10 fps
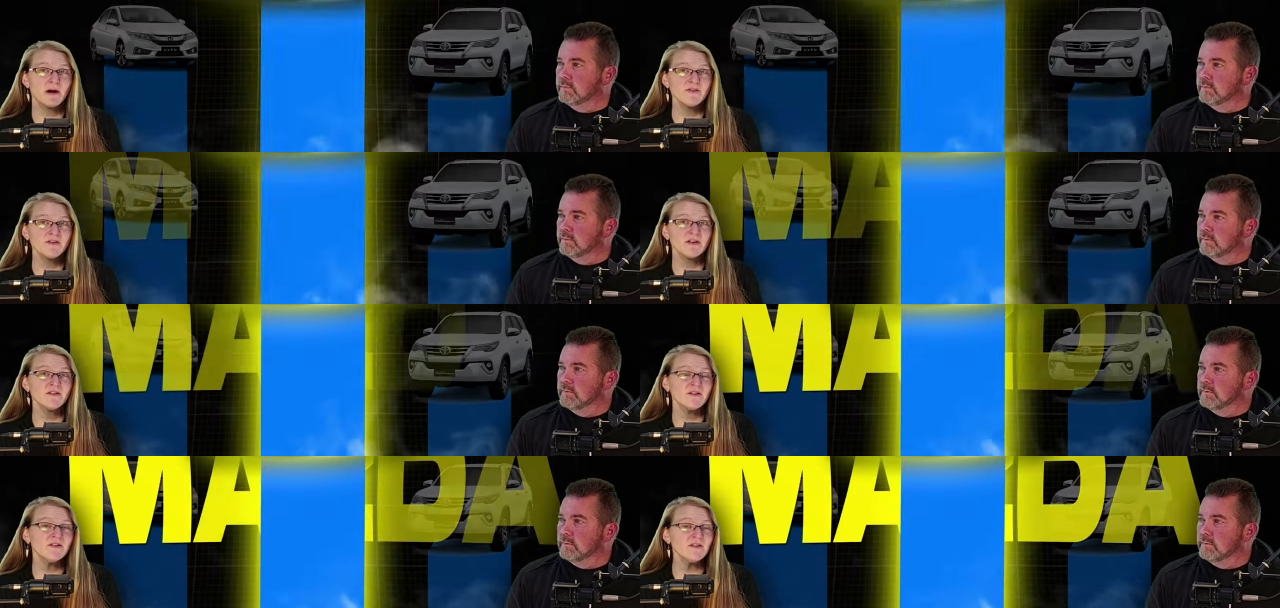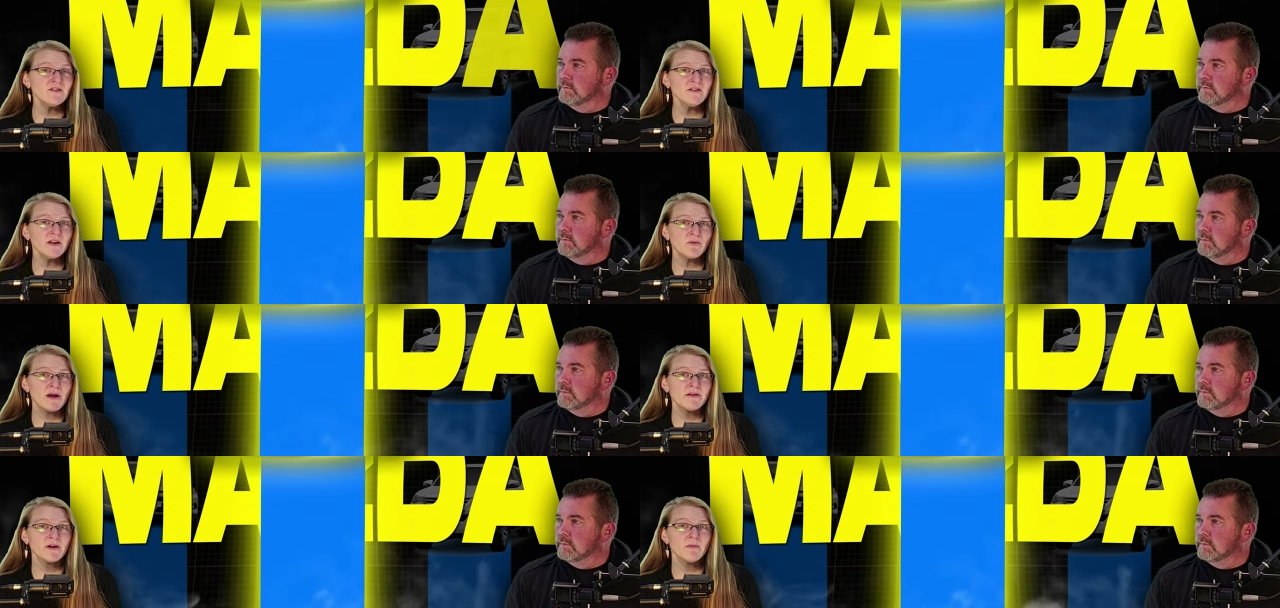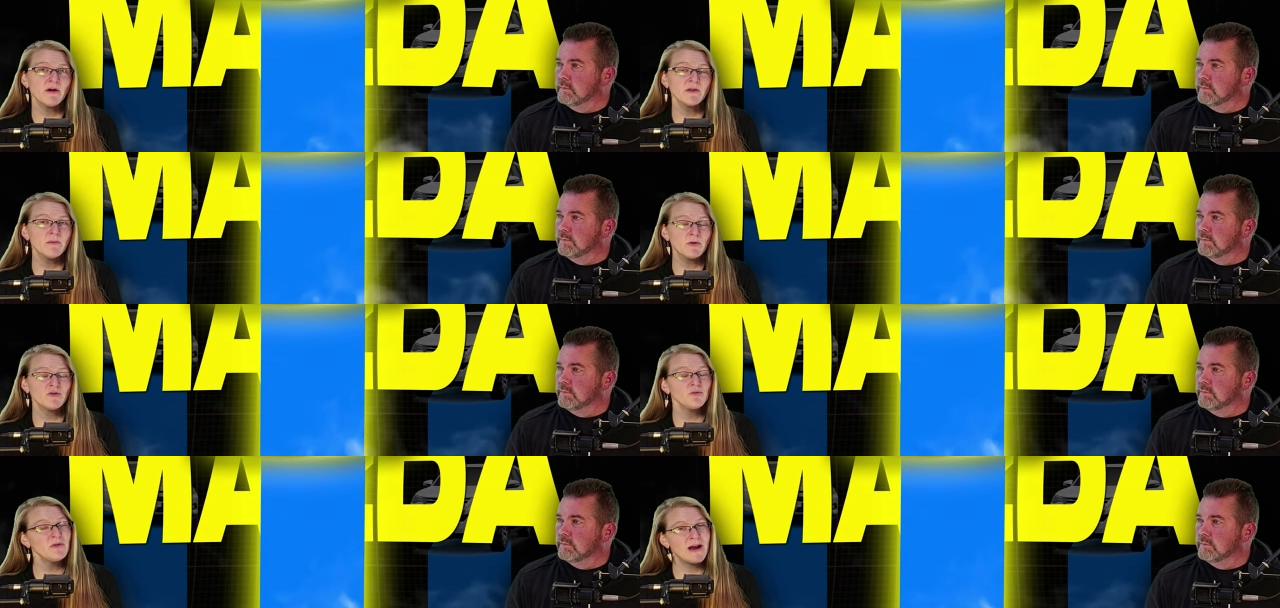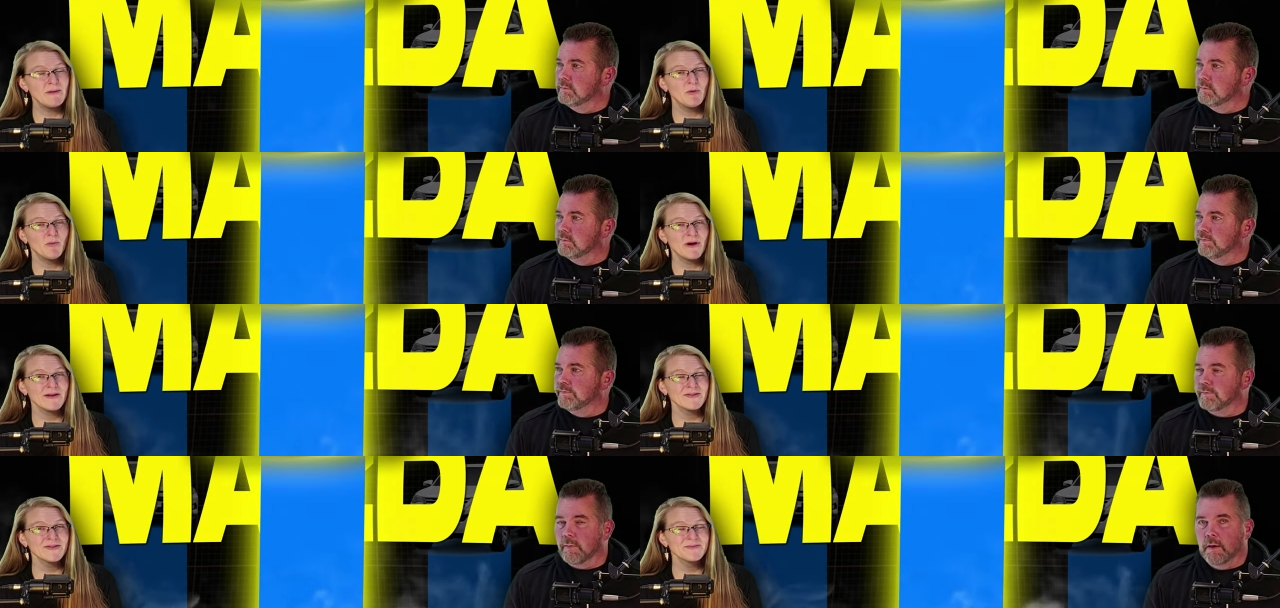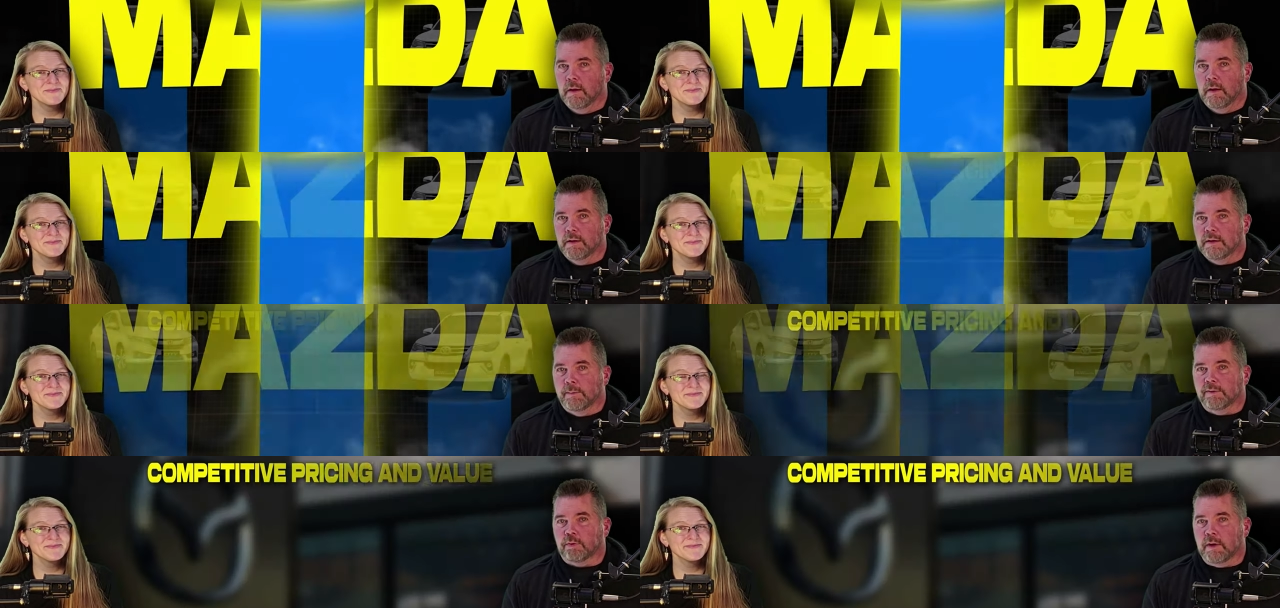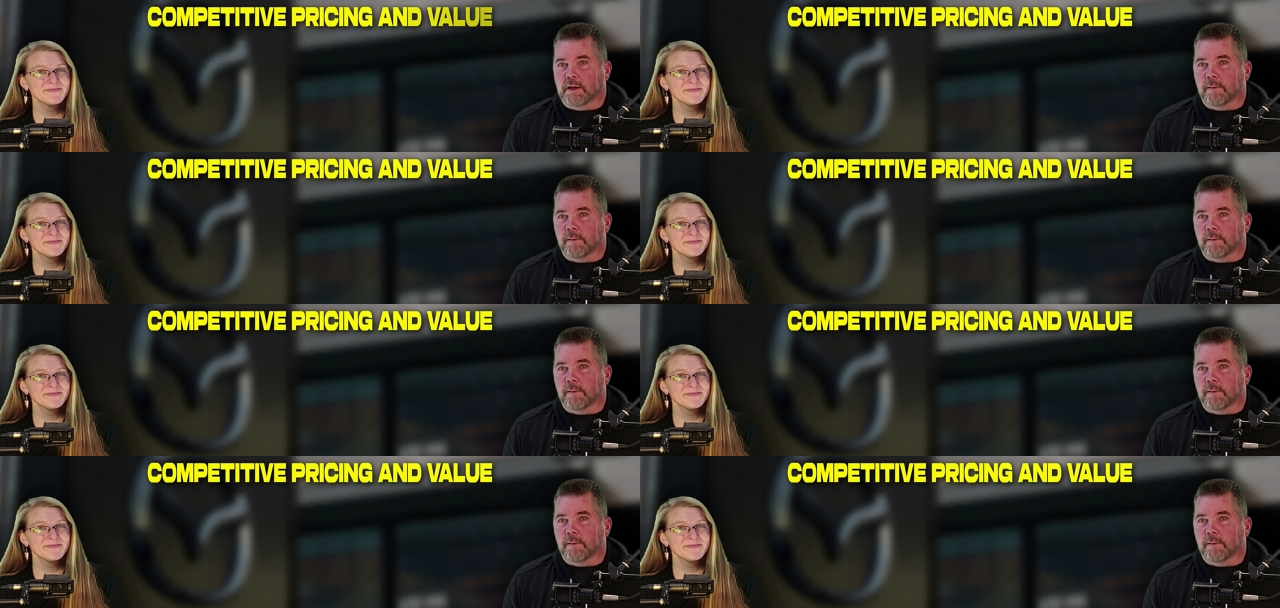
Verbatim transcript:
Speaker 1: Mazda is consistently ranked among the most reliable brands.
Speaker 2: Number three,